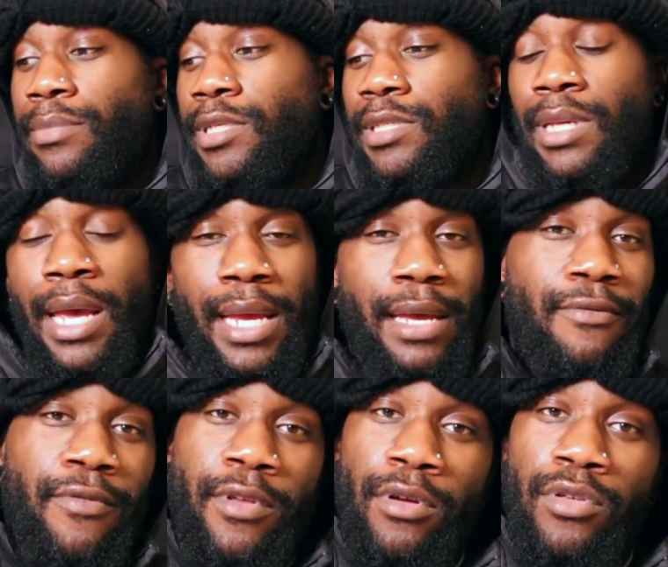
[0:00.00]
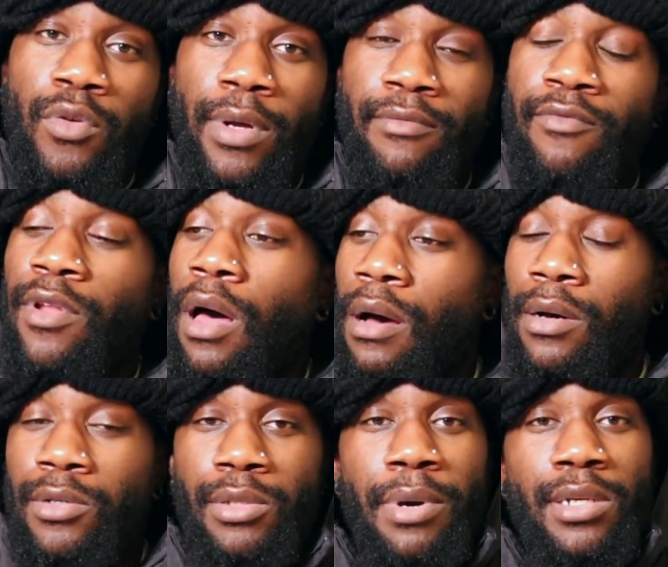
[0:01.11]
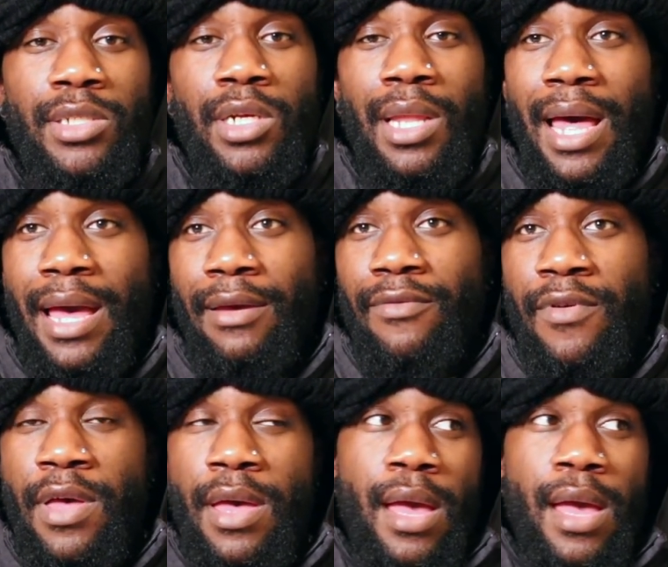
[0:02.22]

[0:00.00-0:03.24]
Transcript: Say if you're doing vlogs about your life